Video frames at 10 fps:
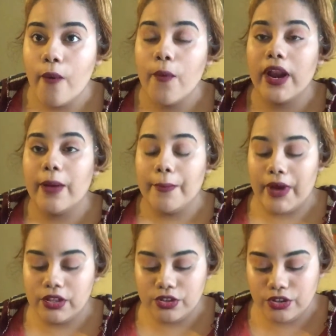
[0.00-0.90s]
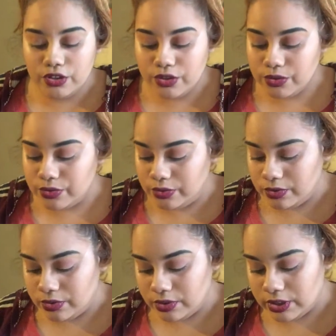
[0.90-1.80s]
what I'm about to do
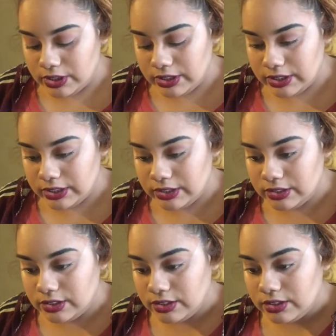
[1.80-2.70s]
is